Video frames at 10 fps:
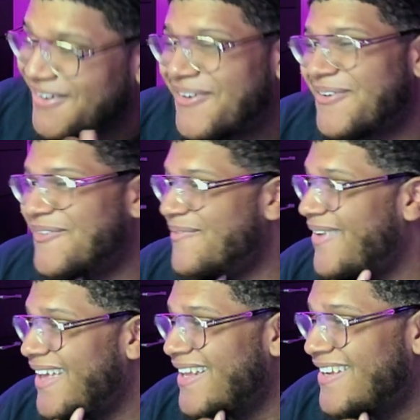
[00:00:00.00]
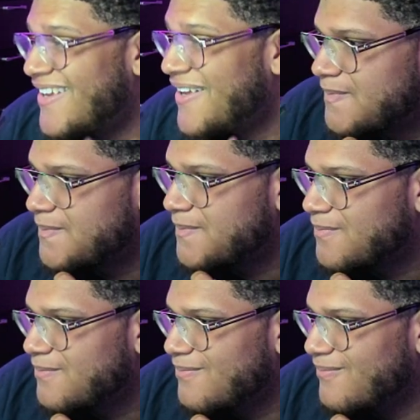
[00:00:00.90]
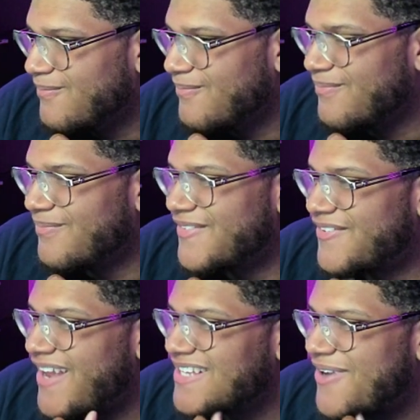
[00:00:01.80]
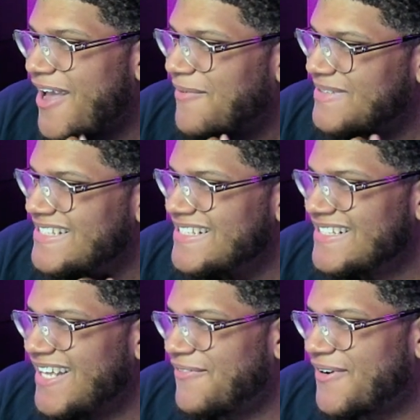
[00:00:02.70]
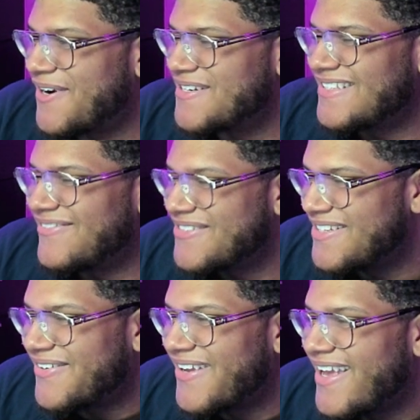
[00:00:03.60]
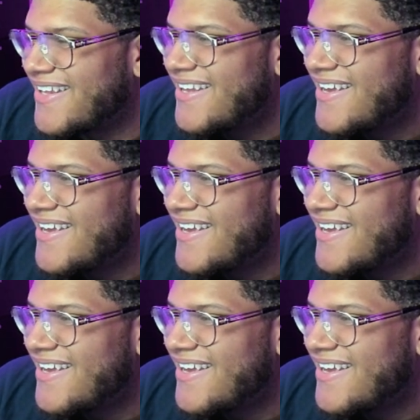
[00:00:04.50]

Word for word: Oh man. So that's what happened. She just left a curse and okay.